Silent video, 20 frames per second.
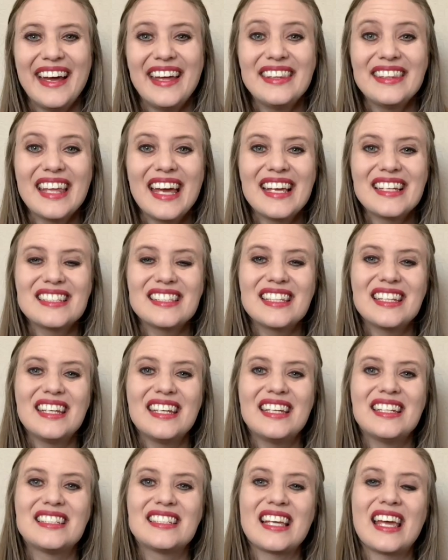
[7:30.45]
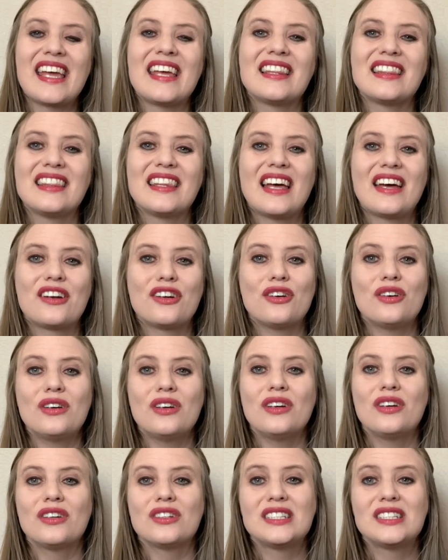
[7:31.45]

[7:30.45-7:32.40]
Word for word: And lastly is a letter